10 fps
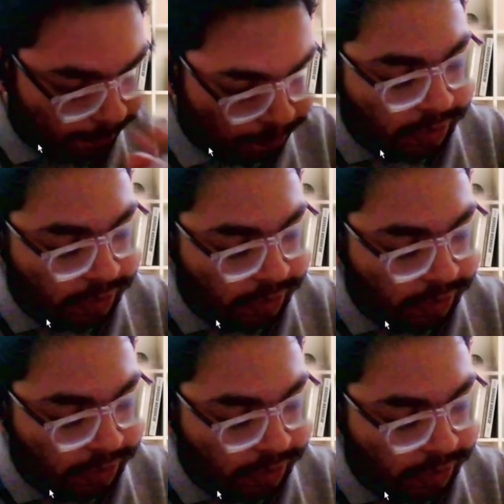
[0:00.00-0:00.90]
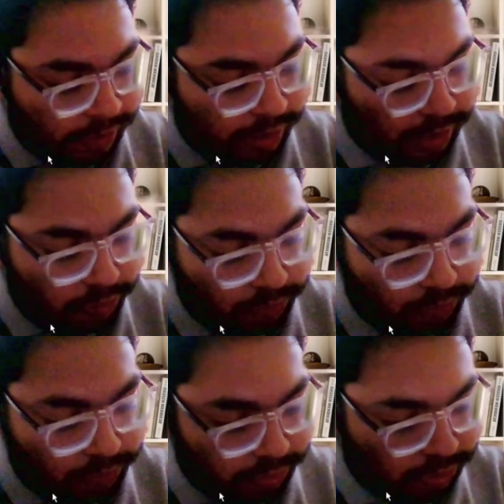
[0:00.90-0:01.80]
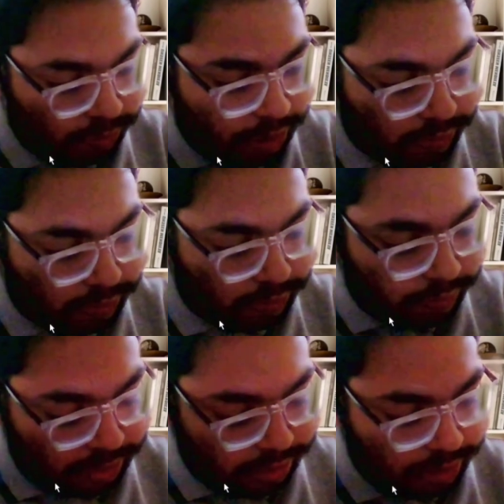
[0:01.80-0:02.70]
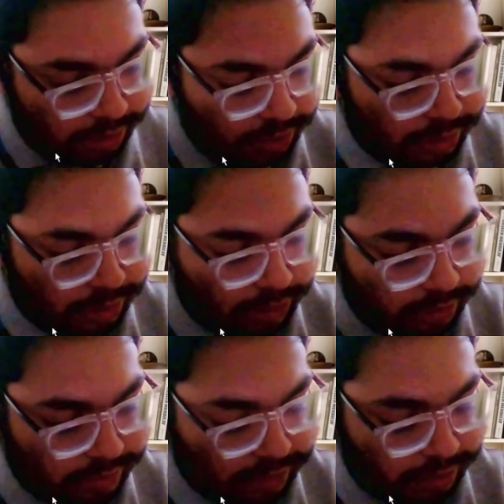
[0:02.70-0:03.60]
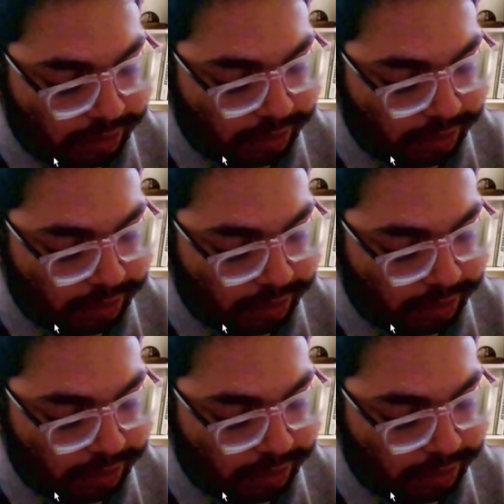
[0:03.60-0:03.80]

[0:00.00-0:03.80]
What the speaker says: Now you have to calculate the sum.